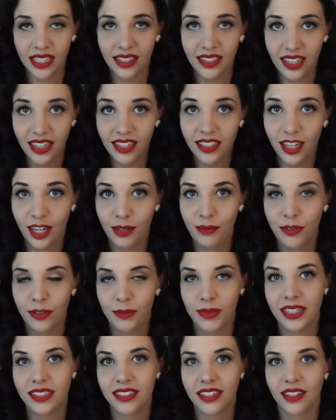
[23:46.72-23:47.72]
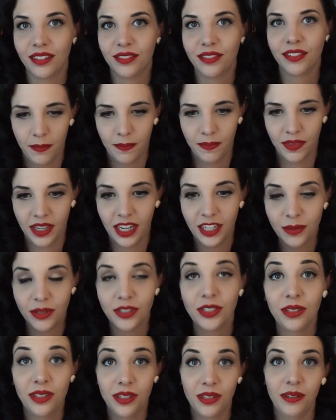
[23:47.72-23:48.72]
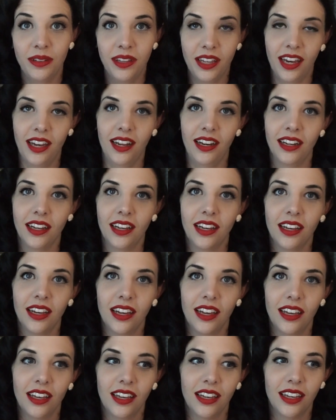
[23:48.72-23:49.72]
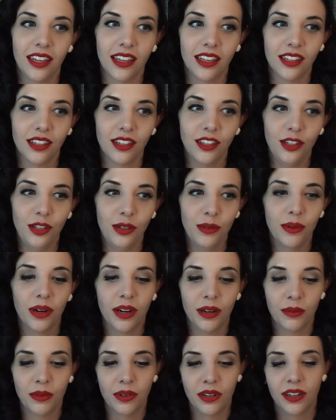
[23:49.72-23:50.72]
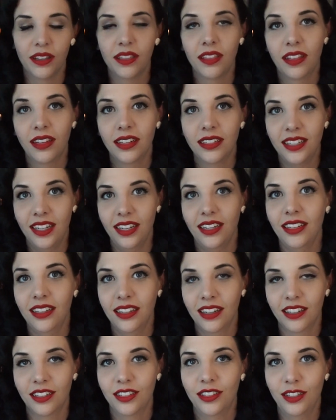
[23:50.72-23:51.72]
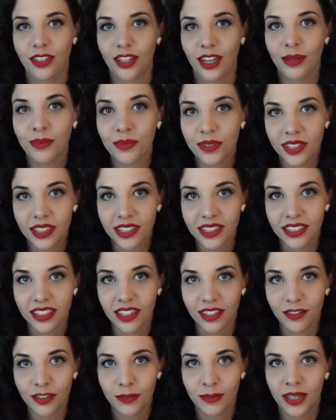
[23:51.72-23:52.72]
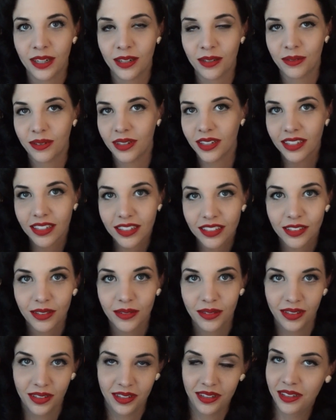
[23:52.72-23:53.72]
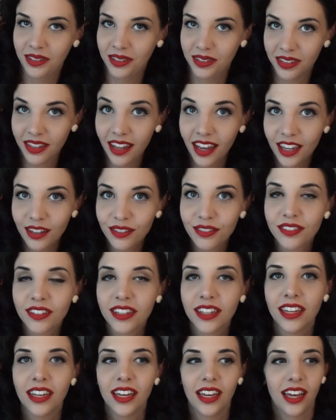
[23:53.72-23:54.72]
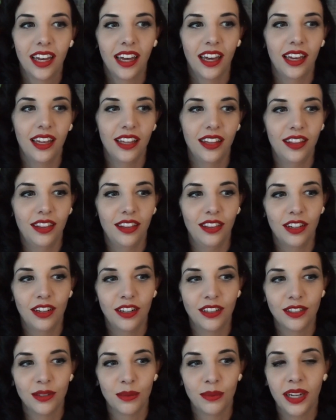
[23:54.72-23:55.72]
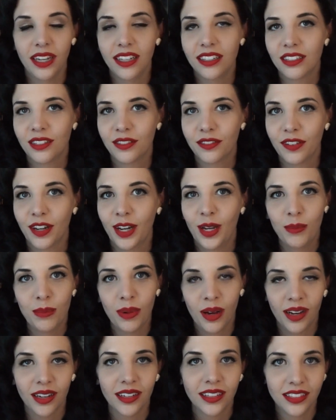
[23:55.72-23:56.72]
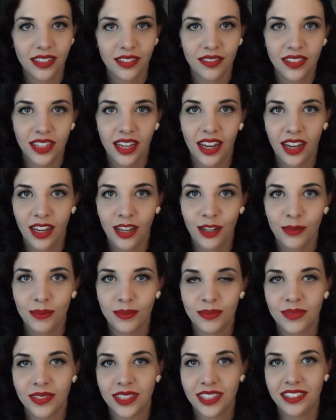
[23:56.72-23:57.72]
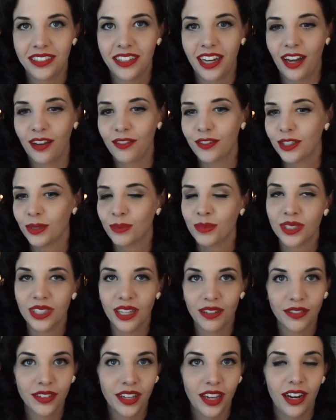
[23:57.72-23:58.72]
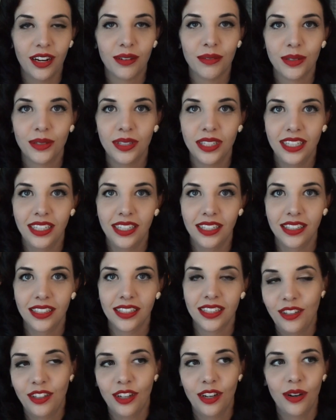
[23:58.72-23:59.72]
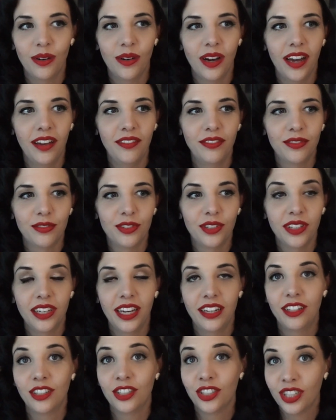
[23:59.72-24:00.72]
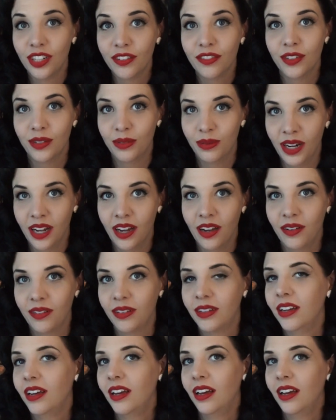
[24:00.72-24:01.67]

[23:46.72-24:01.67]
take time for myself. I just want you to know that you are worth taking extra time for yourself, no matter what is going on in your life. There's ways to find pockets of time to have some self-care routines. You know, I've really had to shift around